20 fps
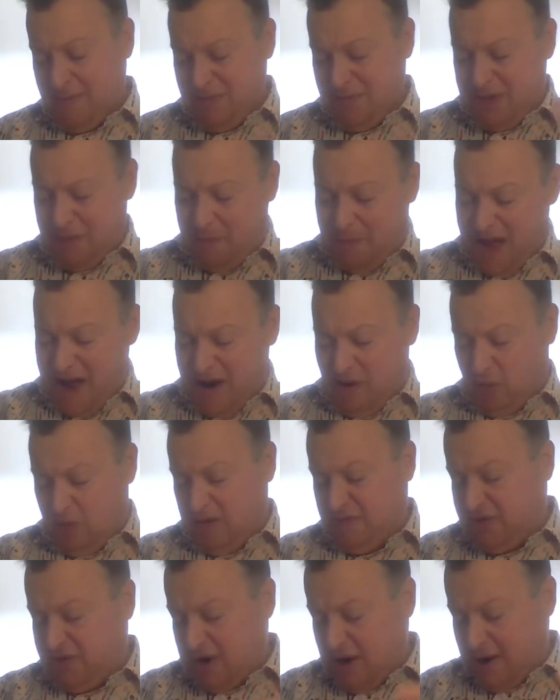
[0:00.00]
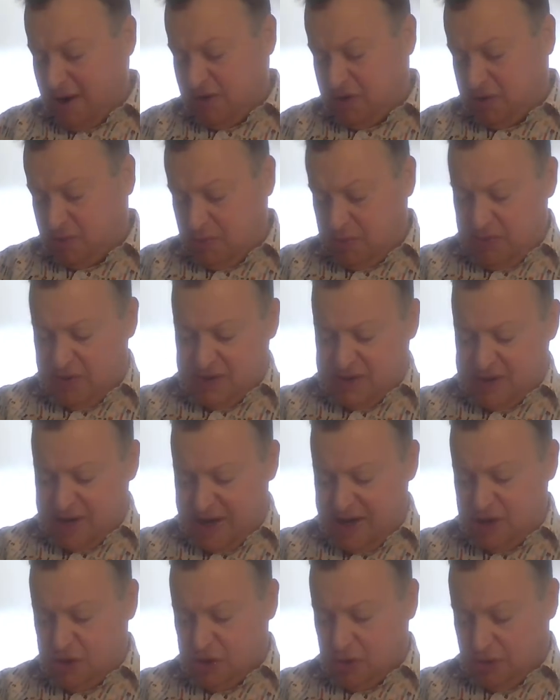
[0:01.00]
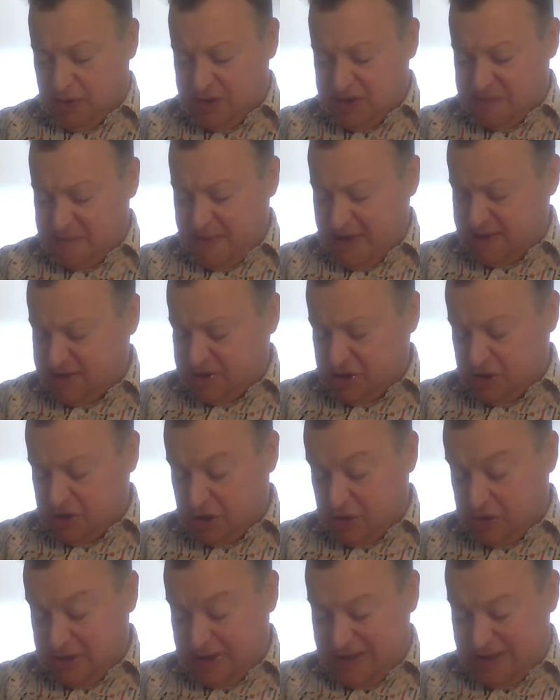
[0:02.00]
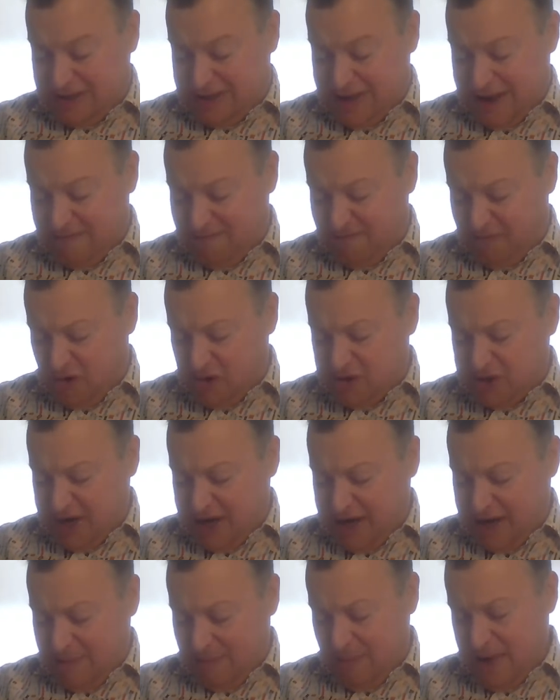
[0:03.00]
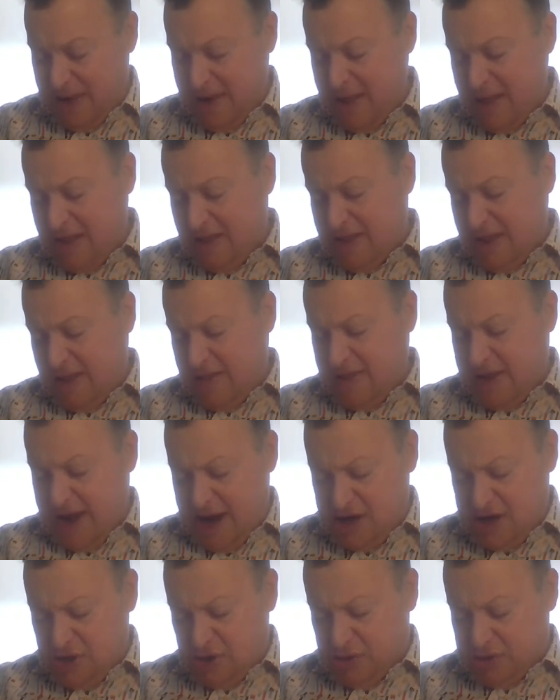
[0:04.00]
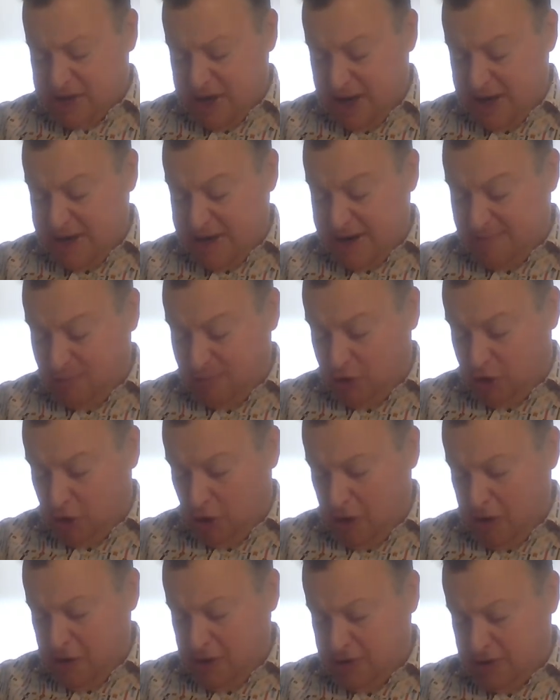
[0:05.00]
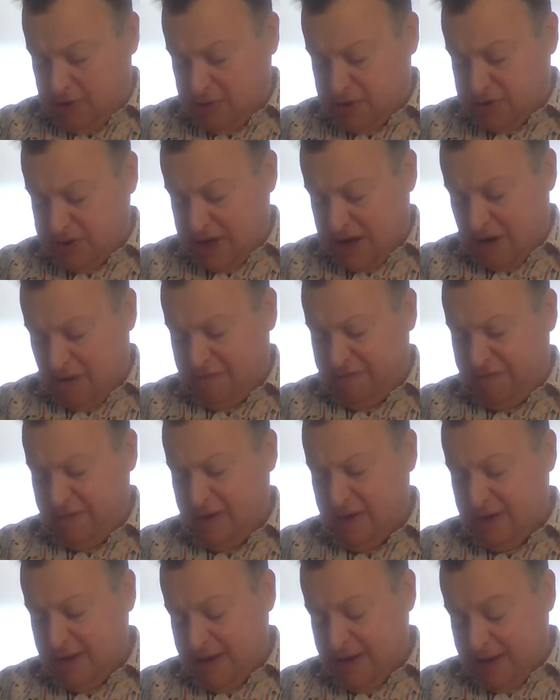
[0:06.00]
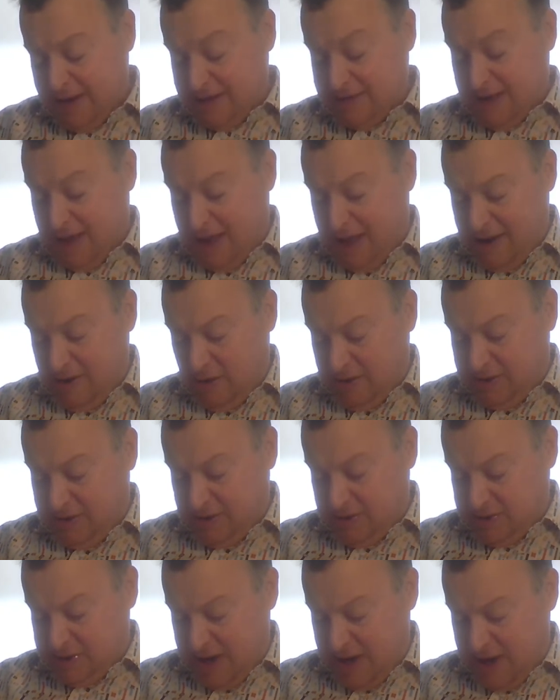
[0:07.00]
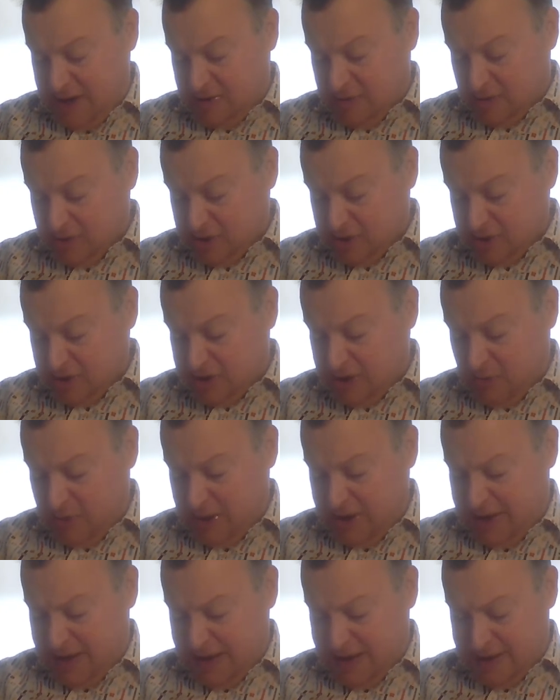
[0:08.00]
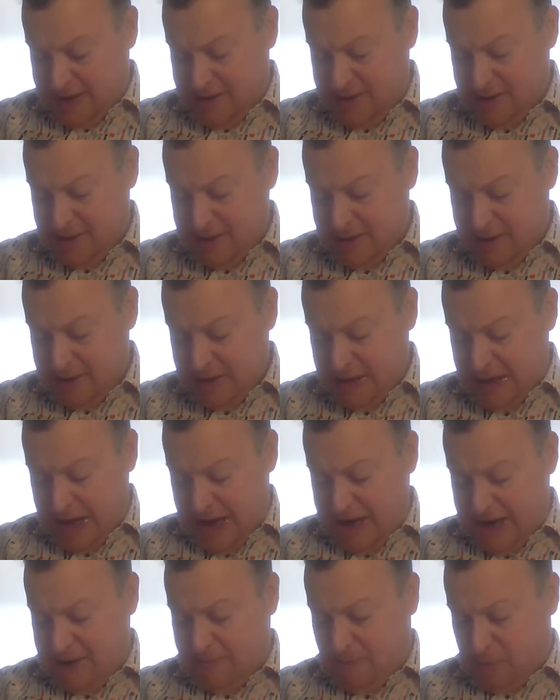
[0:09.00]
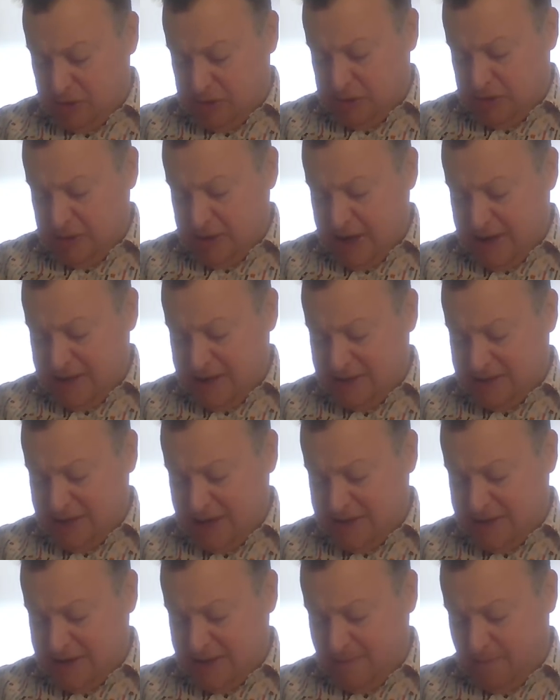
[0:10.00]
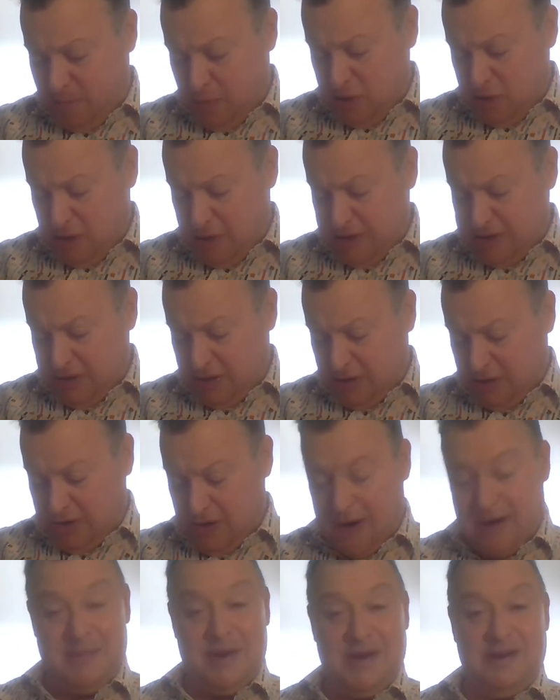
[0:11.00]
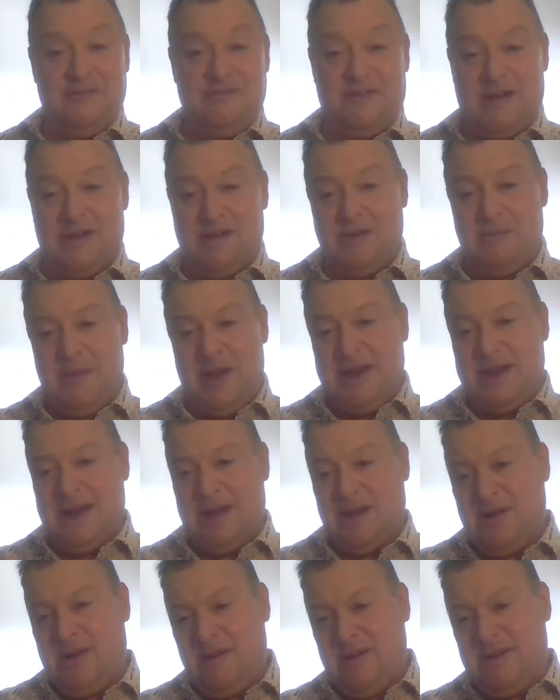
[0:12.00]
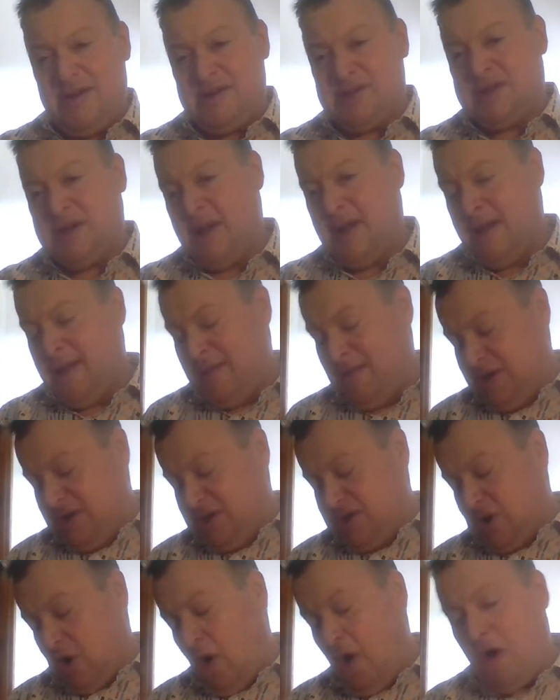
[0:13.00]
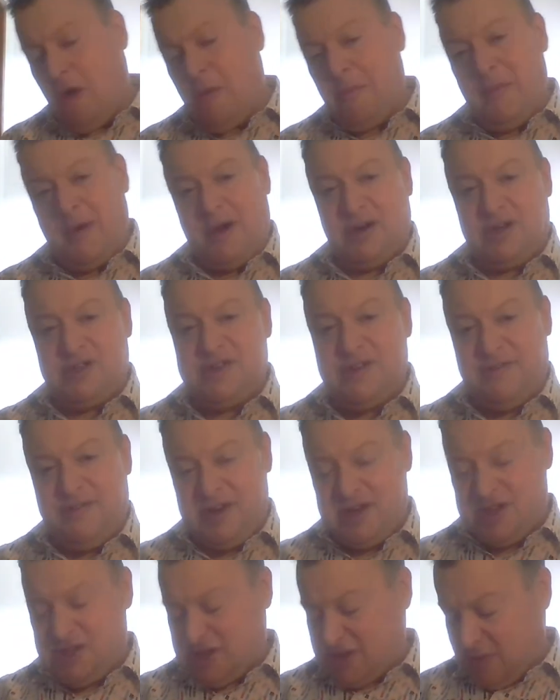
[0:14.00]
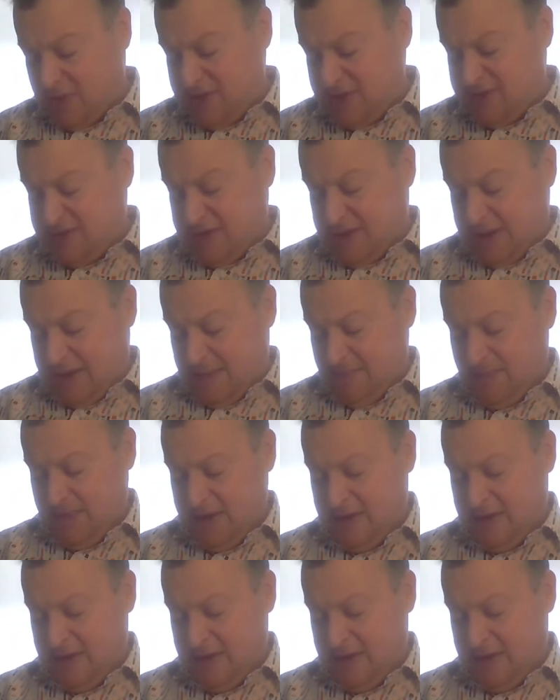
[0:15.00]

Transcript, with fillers: The power of God through this angel, this messenger, did that. Verse 8. Then the angel said to him, Gird yourself and tie on your sandals. And so he did. And he put and he said to him, Put on your garment and follow me. Now notice these hallmarks of historicity.